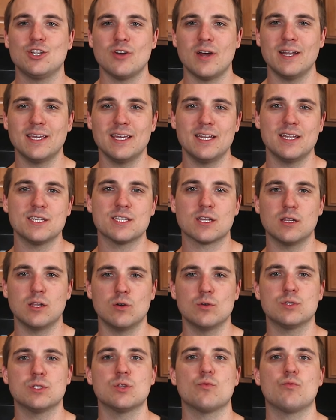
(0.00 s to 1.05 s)
I try to get it as
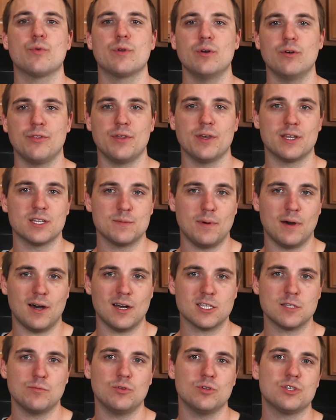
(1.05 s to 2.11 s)
close to the real thing as
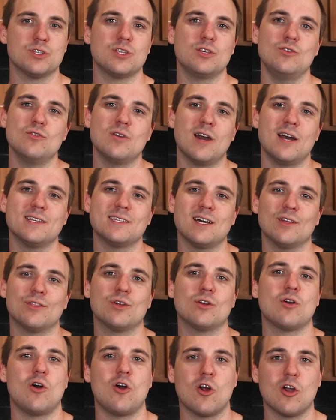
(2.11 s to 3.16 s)
possible so that you guys out
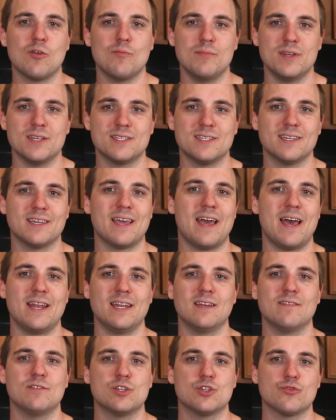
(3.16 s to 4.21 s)
there aren't missing
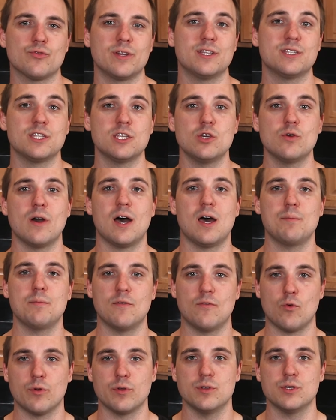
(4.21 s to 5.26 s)
any of the treats that you had
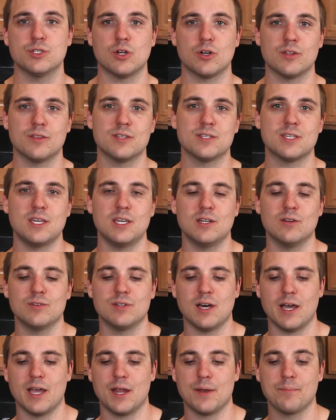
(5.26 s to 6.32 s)
before you started this keto
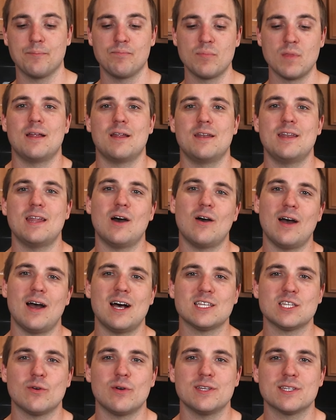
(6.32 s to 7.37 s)
diet. Now,
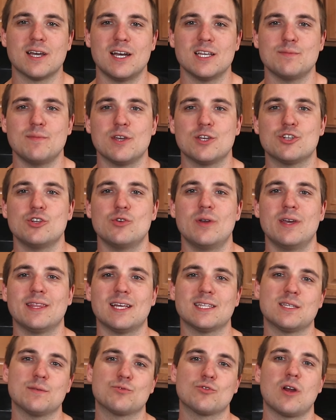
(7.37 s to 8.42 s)
as always, guys, make sure you hit
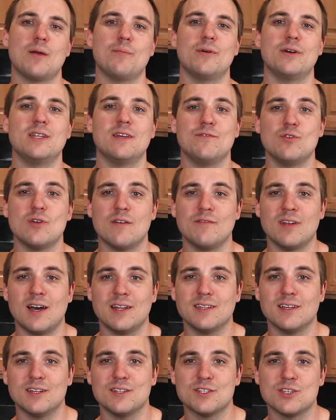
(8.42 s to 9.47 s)
that subscribe button if you have
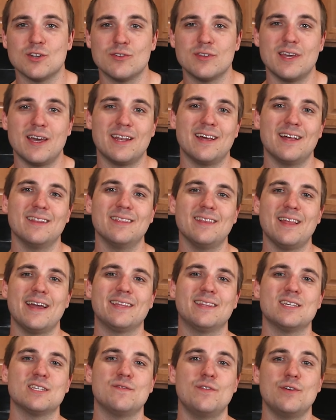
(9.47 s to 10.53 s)
not done so yet.
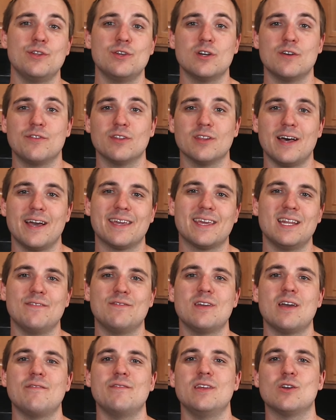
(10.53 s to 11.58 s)
Like this video if you like it, and
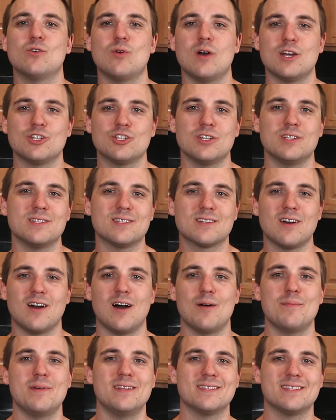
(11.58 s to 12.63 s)
if you have any questions,
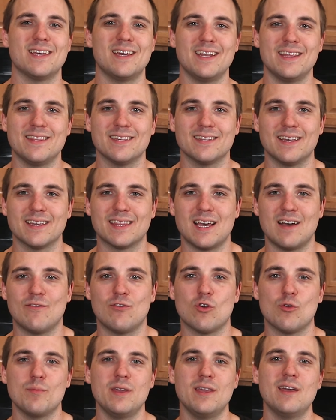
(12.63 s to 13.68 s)
comments, anything like
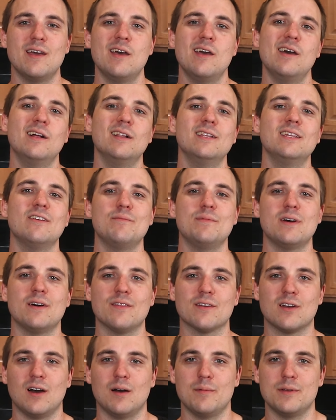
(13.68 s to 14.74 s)
that for me, leave them
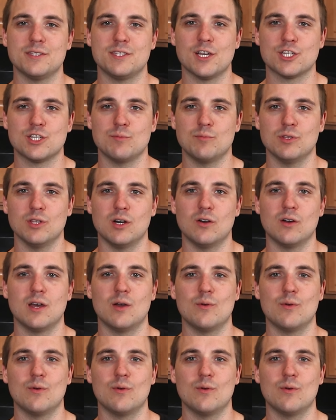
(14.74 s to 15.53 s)
down in the comment section below.